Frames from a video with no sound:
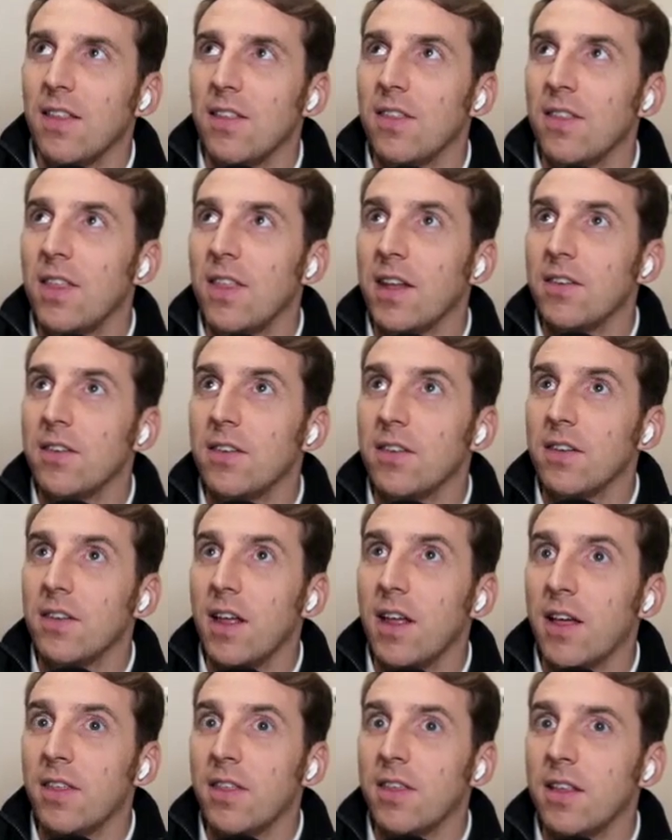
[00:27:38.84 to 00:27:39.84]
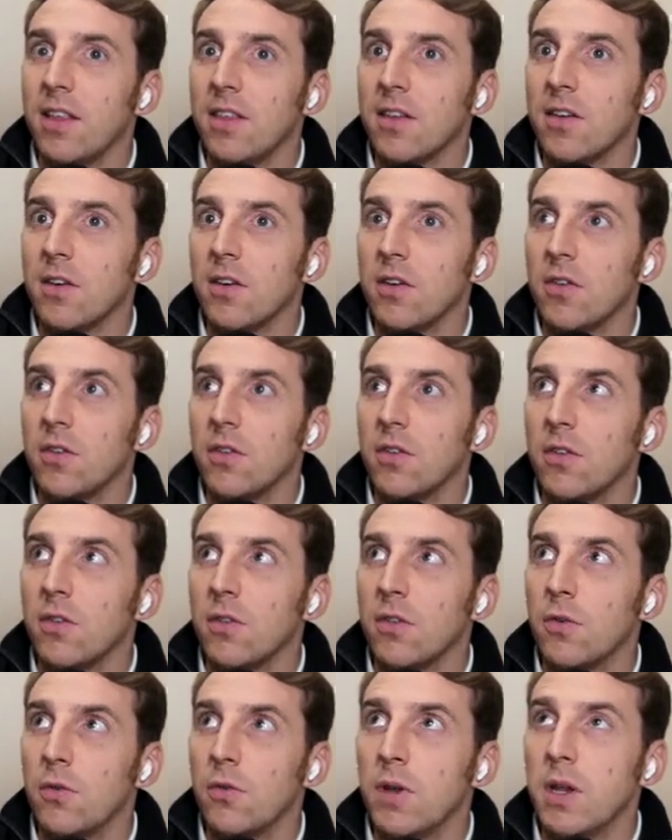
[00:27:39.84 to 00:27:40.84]
that I think the
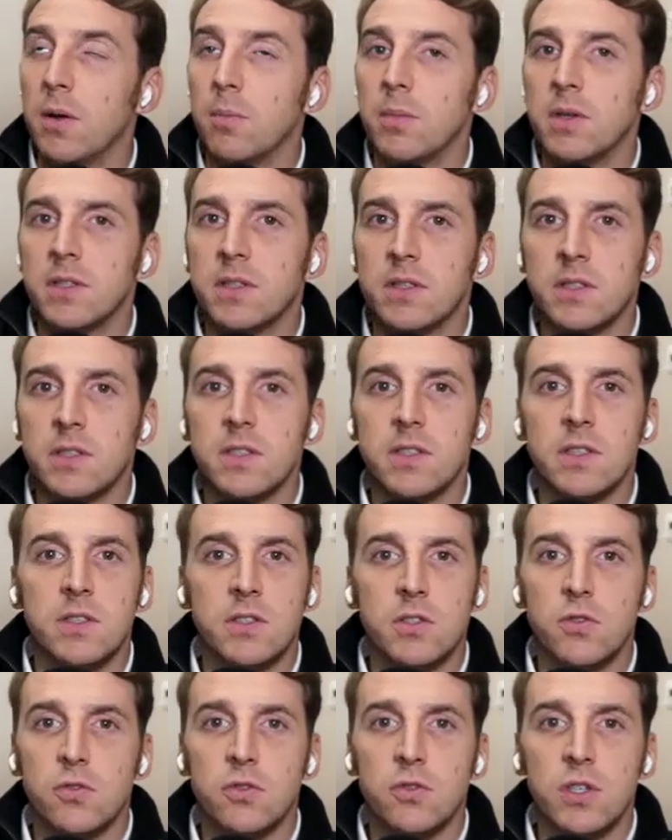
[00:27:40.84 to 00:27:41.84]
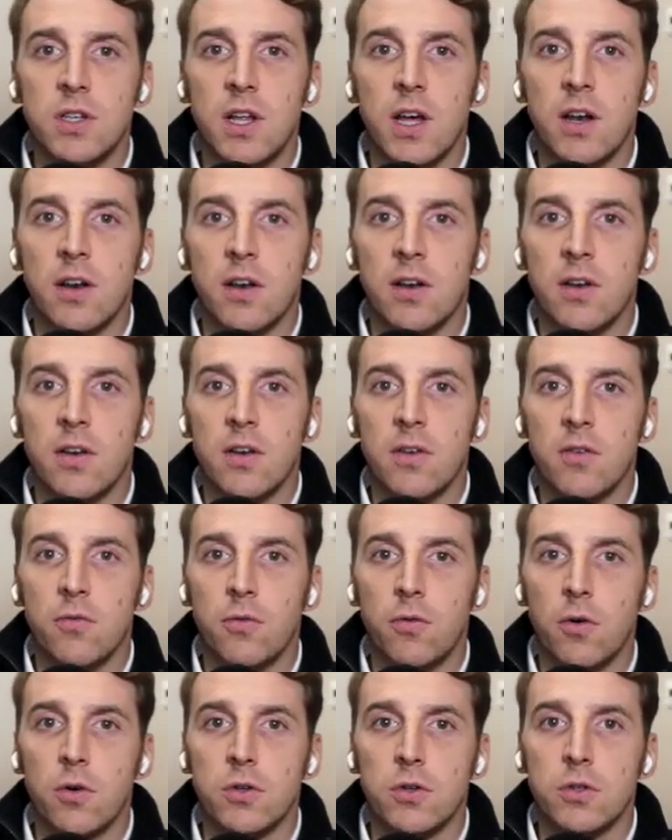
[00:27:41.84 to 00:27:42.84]
real business is usually done
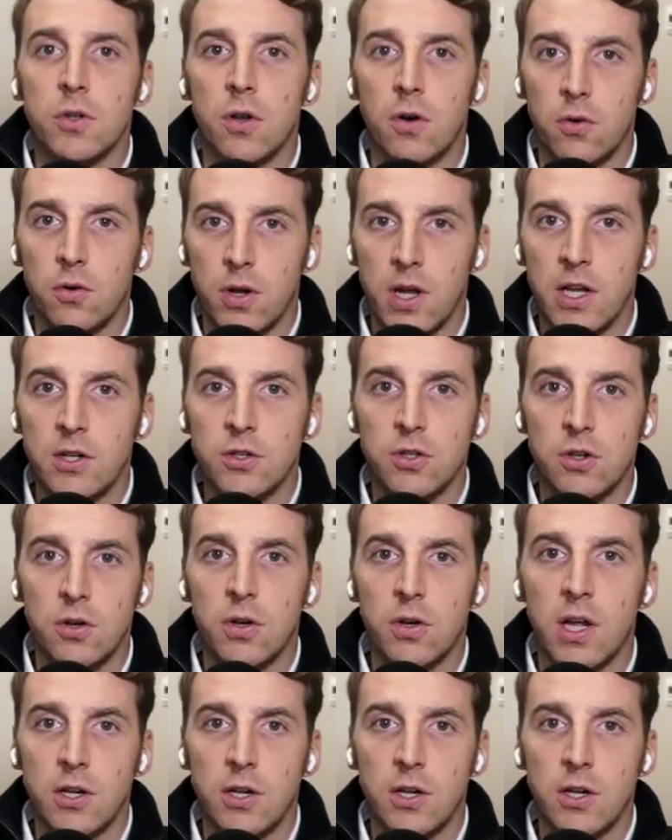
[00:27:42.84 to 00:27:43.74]
focused on location.